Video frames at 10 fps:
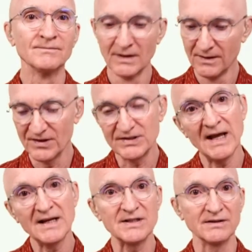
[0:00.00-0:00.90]
The
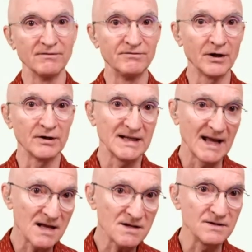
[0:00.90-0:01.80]
tanks at the very
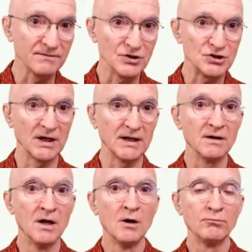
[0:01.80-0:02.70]
end of the chain
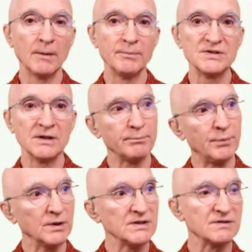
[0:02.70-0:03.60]
represent
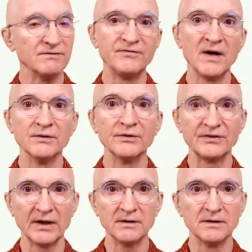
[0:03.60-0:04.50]
points of final sale.